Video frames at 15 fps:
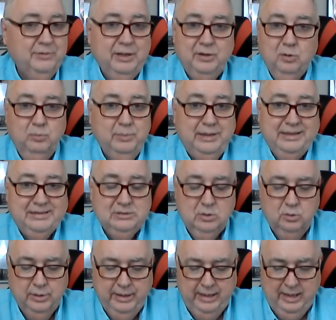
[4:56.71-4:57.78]
That don't mean it's
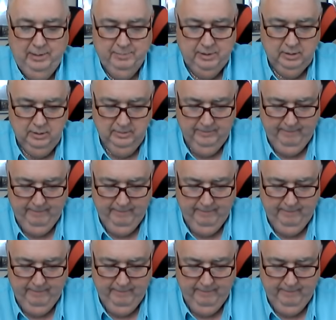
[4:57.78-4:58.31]
going to happen.